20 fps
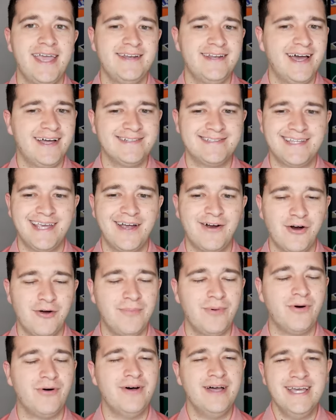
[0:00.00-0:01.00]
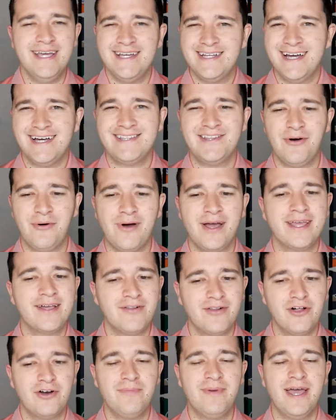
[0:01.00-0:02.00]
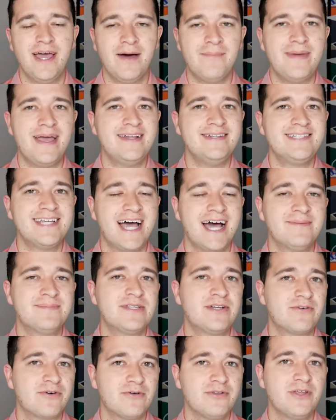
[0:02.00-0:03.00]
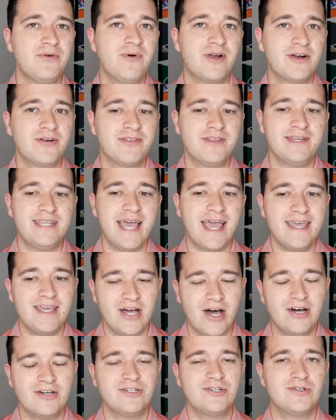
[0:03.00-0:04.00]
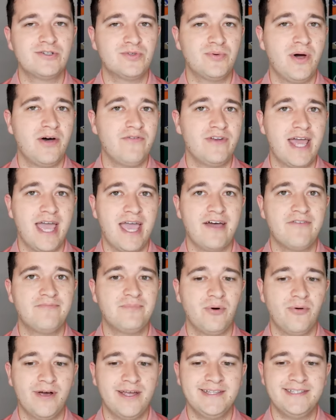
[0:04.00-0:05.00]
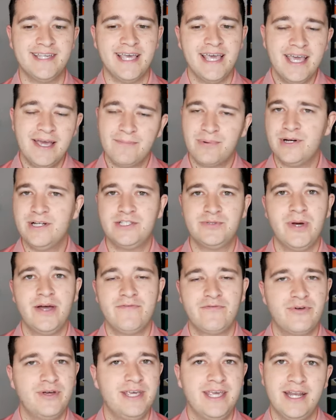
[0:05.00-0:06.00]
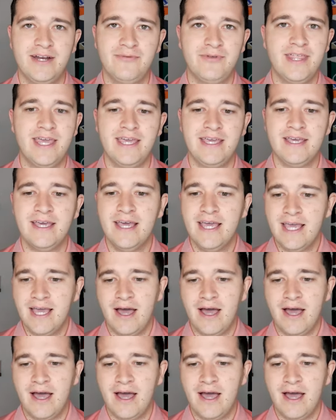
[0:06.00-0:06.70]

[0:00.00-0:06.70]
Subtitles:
day. Not terrible. Annoying a little bit. Amen Thompson, our only winner of the day, under 12.5 points. Pretty sweat-free. He ended with 8.